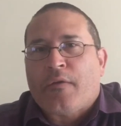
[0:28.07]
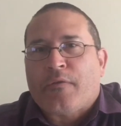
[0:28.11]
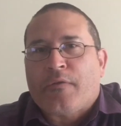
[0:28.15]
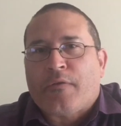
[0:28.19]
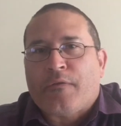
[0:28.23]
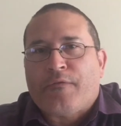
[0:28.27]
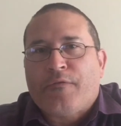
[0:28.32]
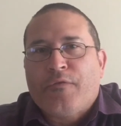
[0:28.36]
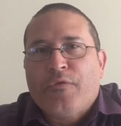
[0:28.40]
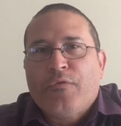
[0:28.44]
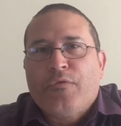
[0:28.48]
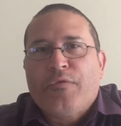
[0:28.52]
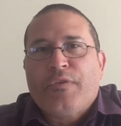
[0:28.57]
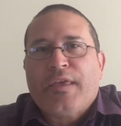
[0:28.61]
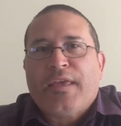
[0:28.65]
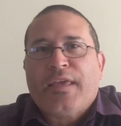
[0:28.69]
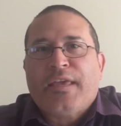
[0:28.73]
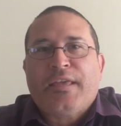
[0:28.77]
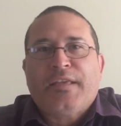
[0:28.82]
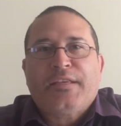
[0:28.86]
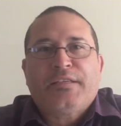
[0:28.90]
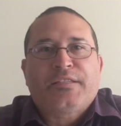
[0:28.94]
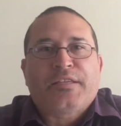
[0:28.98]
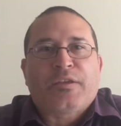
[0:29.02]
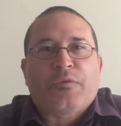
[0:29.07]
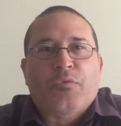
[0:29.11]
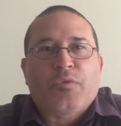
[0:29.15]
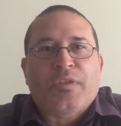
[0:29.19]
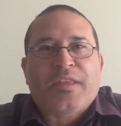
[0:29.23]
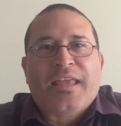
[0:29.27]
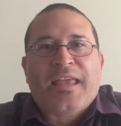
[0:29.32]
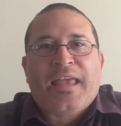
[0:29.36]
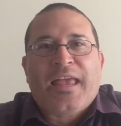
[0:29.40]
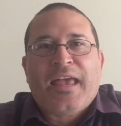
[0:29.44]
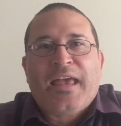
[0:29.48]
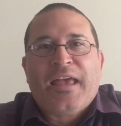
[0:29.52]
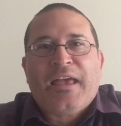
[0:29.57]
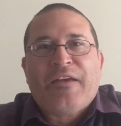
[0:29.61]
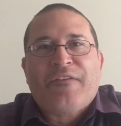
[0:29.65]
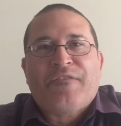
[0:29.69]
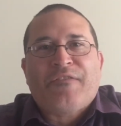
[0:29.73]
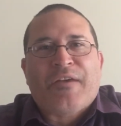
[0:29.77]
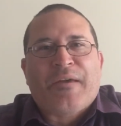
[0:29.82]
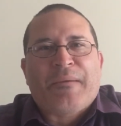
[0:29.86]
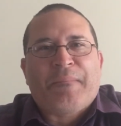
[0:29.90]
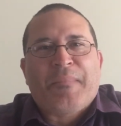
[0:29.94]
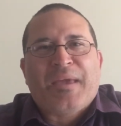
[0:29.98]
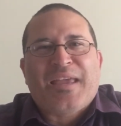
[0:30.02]
the few things that what they
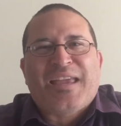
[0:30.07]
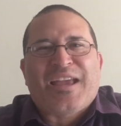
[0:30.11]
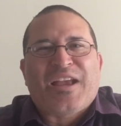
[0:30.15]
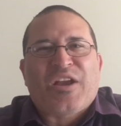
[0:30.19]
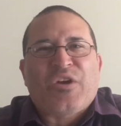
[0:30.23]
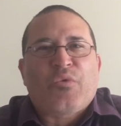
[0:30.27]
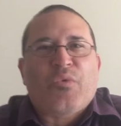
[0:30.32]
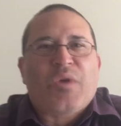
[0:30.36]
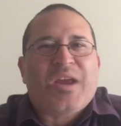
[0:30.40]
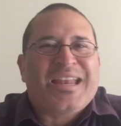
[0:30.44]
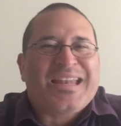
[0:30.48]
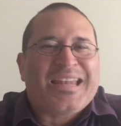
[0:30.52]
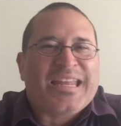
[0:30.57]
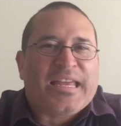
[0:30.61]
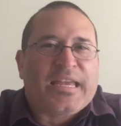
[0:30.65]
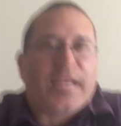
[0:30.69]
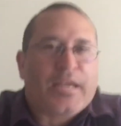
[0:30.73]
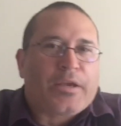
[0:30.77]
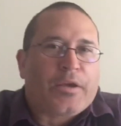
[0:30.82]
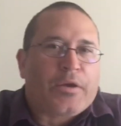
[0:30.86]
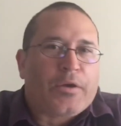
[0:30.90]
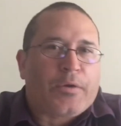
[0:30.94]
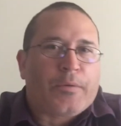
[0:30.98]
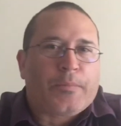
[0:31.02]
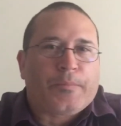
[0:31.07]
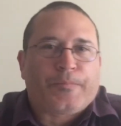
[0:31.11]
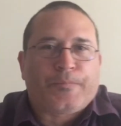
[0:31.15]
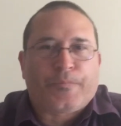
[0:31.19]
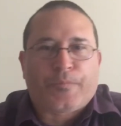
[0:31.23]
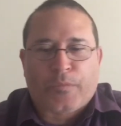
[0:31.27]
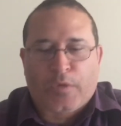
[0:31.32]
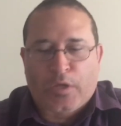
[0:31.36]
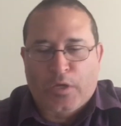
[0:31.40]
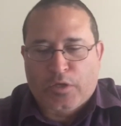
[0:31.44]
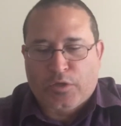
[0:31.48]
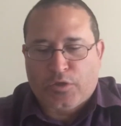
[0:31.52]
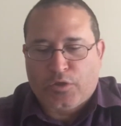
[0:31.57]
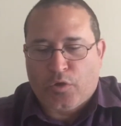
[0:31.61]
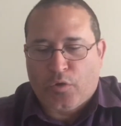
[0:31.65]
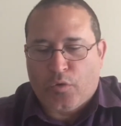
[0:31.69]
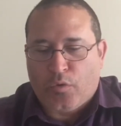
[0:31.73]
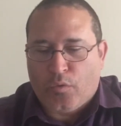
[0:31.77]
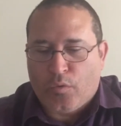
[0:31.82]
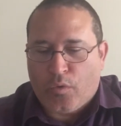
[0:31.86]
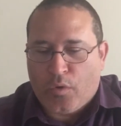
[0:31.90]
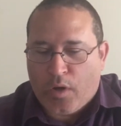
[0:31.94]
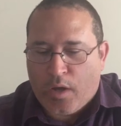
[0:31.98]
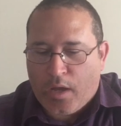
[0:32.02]
have and make a great income.
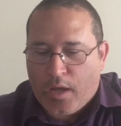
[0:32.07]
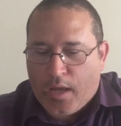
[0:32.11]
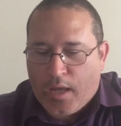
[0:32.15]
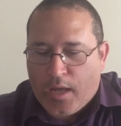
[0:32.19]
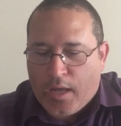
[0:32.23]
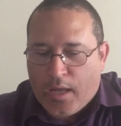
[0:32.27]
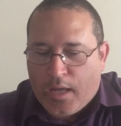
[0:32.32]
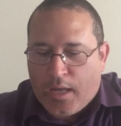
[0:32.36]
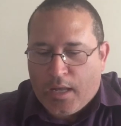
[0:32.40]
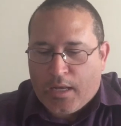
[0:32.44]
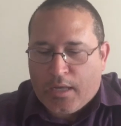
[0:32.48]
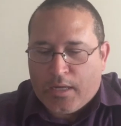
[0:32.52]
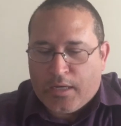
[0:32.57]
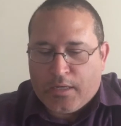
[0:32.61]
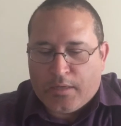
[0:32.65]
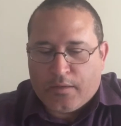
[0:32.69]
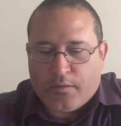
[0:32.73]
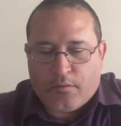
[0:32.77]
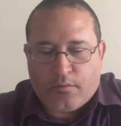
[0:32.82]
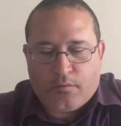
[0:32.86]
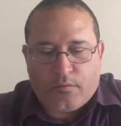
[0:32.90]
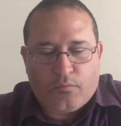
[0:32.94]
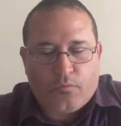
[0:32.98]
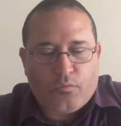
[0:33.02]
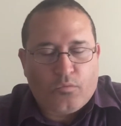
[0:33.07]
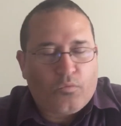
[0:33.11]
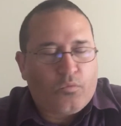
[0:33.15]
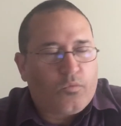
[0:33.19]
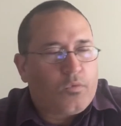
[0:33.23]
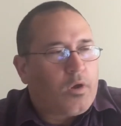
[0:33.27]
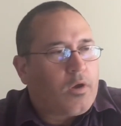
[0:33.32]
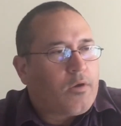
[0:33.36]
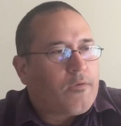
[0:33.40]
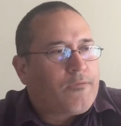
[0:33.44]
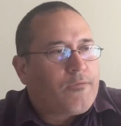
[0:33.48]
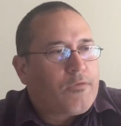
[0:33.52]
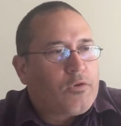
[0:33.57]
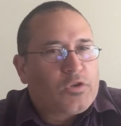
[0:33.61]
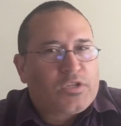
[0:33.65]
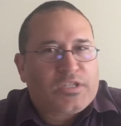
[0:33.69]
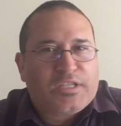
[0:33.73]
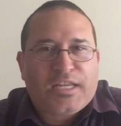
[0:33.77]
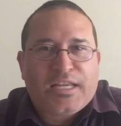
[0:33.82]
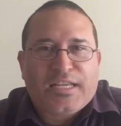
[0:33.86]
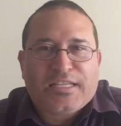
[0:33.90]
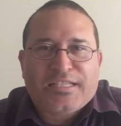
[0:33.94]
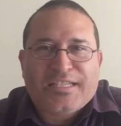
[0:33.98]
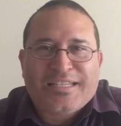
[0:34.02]
So our
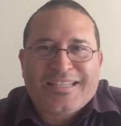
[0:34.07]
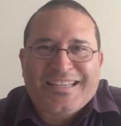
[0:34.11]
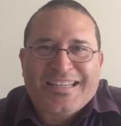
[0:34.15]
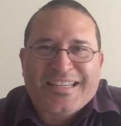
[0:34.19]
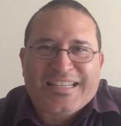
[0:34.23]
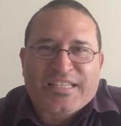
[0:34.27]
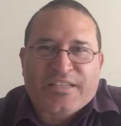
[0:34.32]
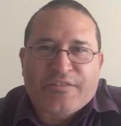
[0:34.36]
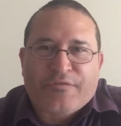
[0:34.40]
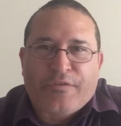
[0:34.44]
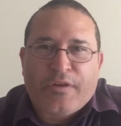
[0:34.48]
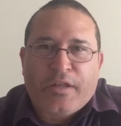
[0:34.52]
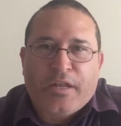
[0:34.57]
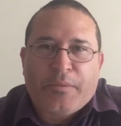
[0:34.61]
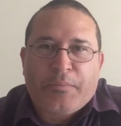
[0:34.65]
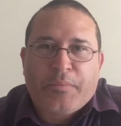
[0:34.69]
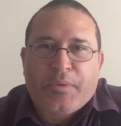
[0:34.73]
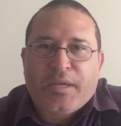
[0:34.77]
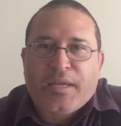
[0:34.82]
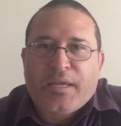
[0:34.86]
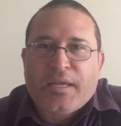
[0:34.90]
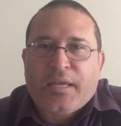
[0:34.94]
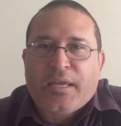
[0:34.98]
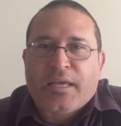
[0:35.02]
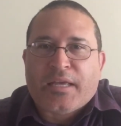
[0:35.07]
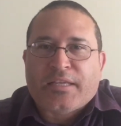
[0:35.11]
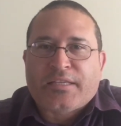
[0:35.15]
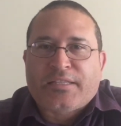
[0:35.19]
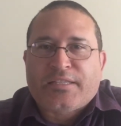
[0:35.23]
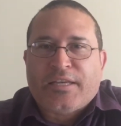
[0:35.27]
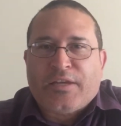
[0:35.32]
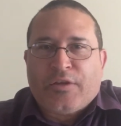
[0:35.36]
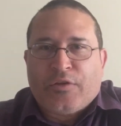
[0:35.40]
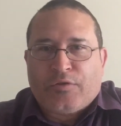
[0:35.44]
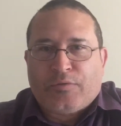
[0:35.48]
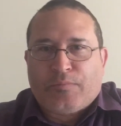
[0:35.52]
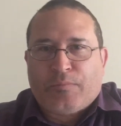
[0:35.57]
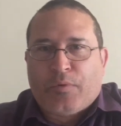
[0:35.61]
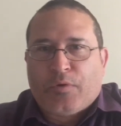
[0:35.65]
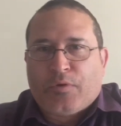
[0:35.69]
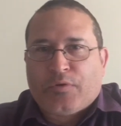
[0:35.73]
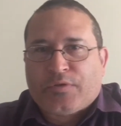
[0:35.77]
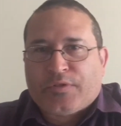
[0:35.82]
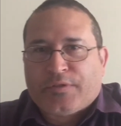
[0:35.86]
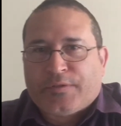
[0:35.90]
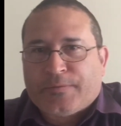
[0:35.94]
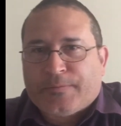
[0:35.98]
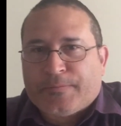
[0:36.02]
first lesson is developing a
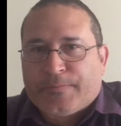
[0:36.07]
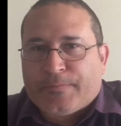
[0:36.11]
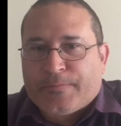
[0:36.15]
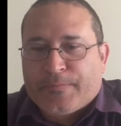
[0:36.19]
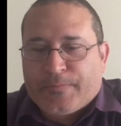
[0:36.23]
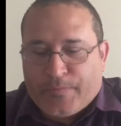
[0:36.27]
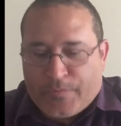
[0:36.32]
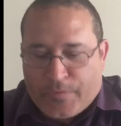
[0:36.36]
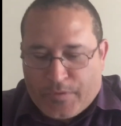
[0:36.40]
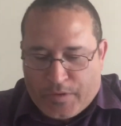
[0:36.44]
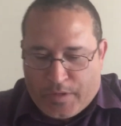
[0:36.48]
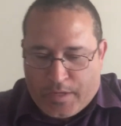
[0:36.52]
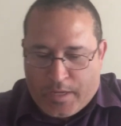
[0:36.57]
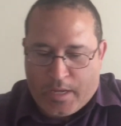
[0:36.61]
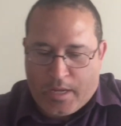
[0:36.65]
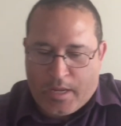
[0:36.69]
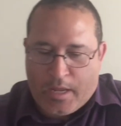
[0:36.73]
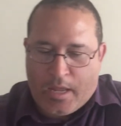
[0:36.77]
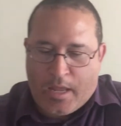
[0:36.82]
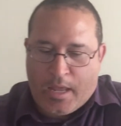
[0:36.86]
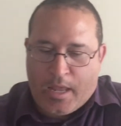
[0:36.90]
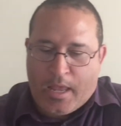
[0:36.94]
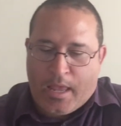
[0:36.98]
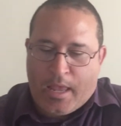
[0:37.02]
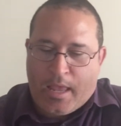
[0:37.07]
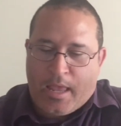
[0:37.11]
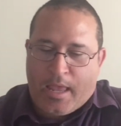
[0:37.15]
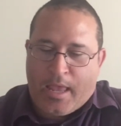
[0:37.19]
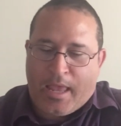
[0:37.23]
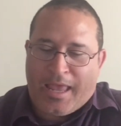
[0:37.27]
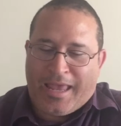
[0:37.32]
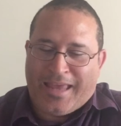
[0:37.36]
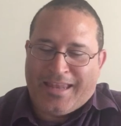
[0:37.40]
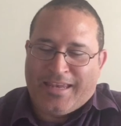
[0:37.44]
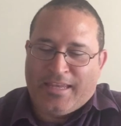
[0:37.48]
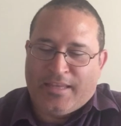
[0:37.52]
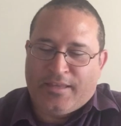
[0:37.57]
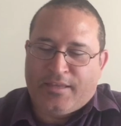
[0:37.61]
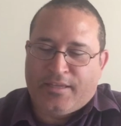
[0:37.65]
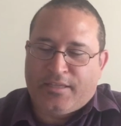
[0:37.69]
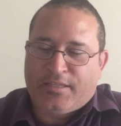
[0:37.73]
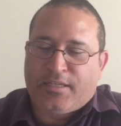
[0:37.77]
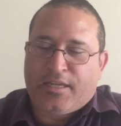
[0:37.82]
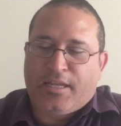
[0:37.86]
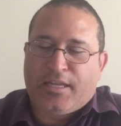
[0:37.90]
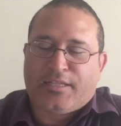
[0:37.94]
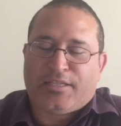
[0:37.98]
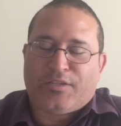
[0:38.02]
salesperson. And in
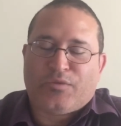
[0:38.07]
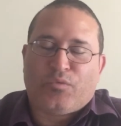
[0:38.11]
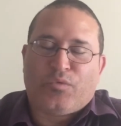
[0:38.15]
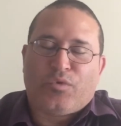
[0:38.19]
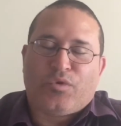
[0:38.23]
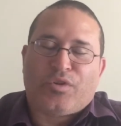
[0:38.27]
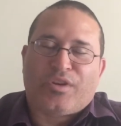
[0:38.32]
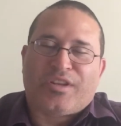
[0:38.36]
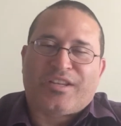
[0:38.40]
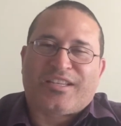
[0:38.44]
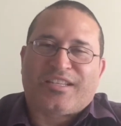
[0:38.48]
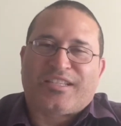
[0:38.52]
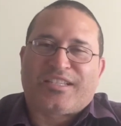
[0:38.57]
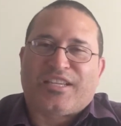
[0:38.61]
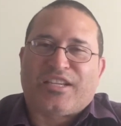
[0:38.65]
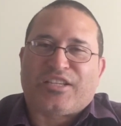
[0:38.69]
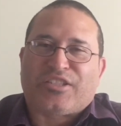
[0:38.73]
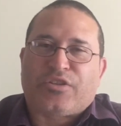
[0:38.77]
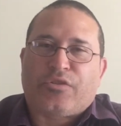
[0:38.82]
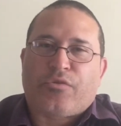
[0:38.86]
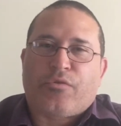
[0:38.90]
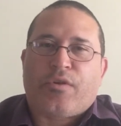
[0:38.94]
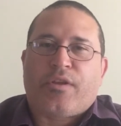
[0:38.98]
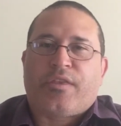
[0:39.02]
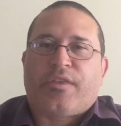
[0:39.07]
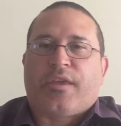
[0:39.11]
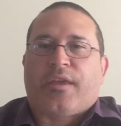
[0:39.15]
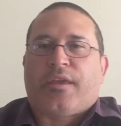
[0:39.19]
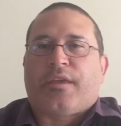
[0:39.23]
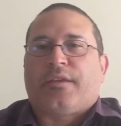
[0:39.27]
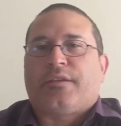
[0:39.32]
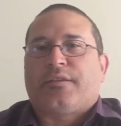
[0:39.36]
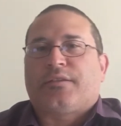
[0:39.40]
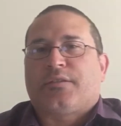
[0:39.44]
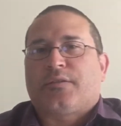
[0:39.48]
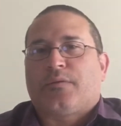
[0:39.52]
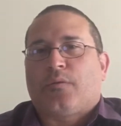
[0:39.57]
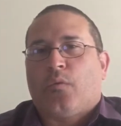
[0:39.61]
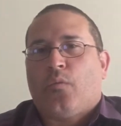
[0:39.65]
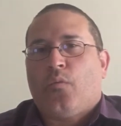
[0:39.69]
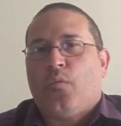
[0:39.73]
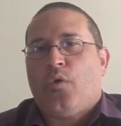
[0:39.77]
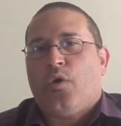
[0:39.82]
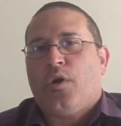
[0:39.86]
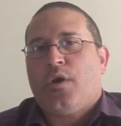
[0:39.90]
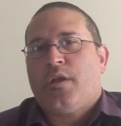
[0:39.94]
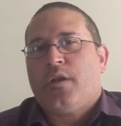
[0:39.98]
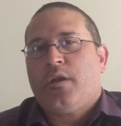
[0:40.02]
this lesson, we're going to discuss three things.
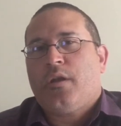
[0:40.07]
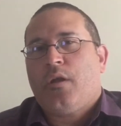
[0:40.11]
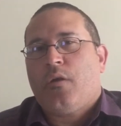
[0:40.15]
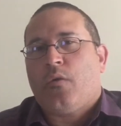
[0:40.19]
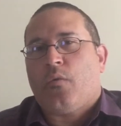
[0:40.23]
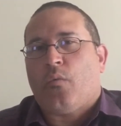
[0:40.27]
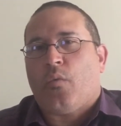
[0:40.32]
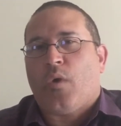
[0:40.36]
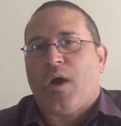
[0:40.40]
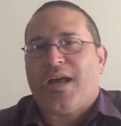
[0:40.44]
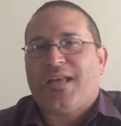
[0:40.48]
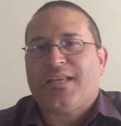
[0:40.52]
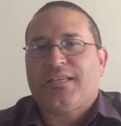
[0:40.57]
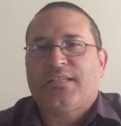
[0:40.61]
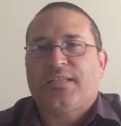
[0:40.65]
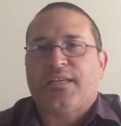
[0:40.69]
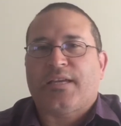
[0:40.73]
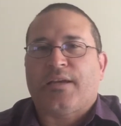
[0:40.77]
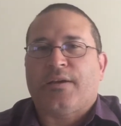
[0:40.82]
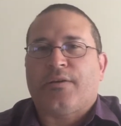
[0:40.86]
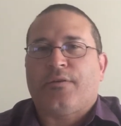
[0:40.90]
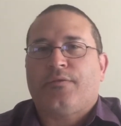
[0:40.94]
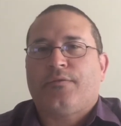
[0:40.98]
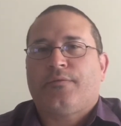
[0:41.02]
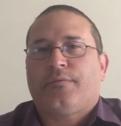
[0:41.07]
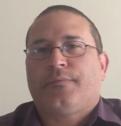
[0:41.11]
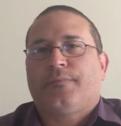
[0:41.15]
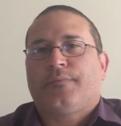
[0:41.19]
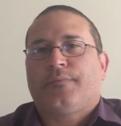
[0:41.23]
1, why sell?